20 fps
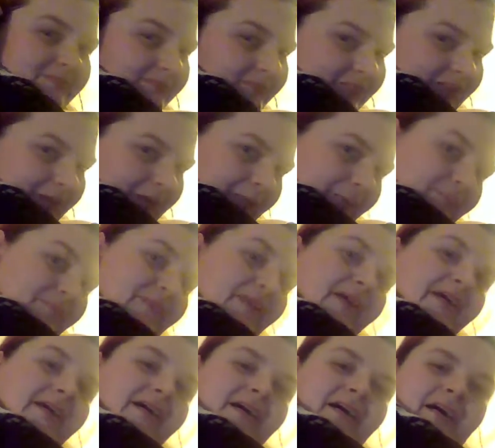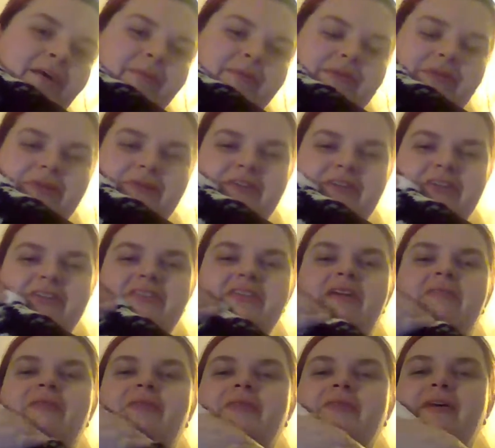So I'm a little
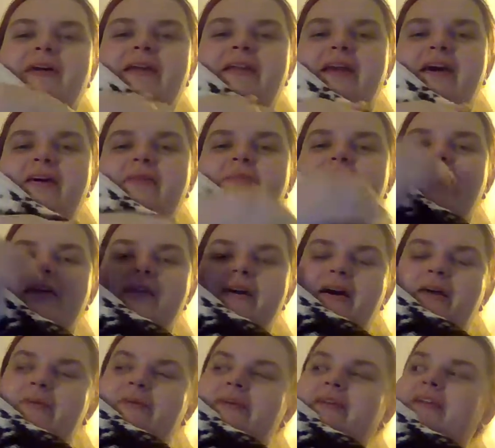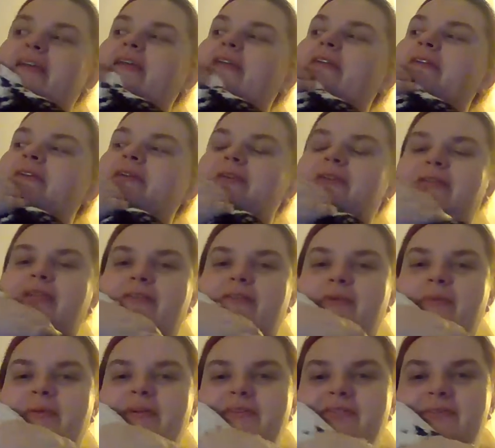disheveled right now, but I want to introduce
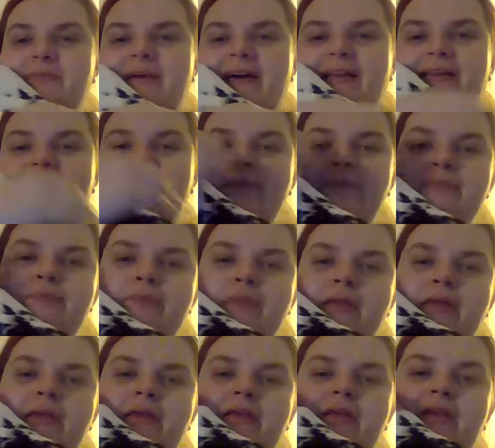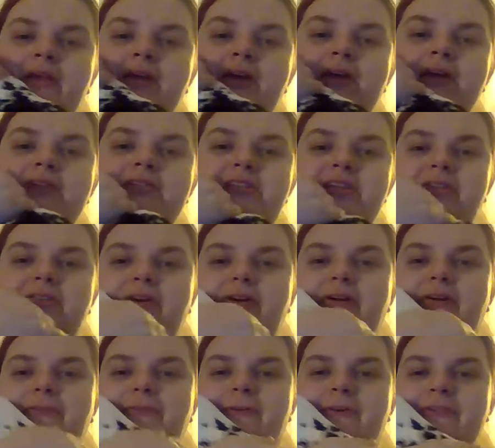everyone to Bella. She's
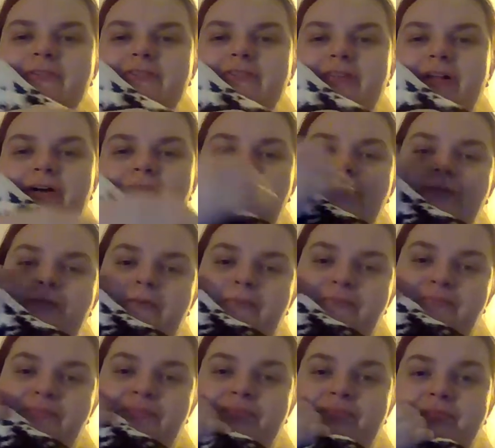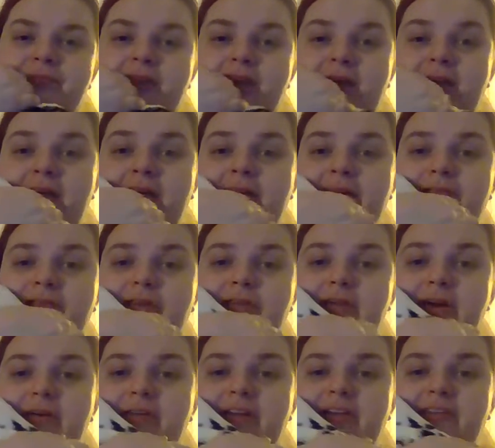our French lop. If you
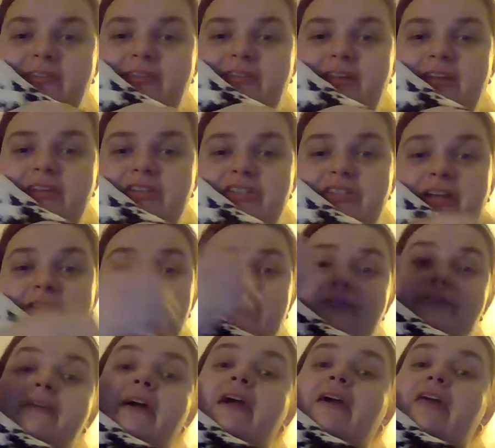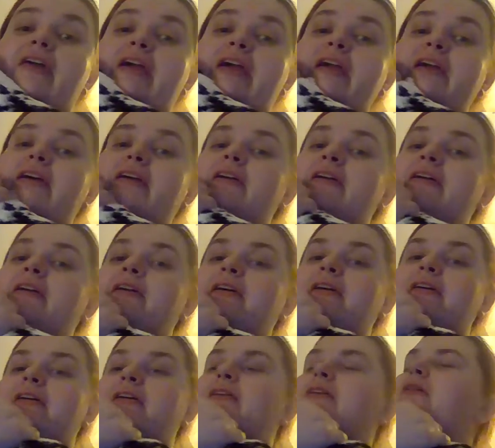notice, she's a very
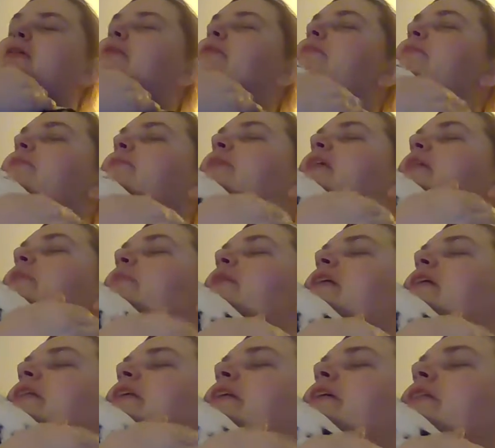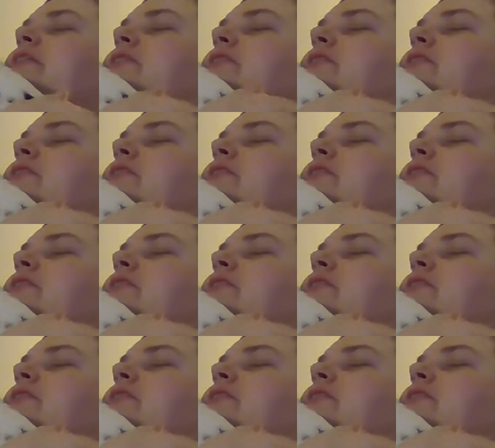big bunny.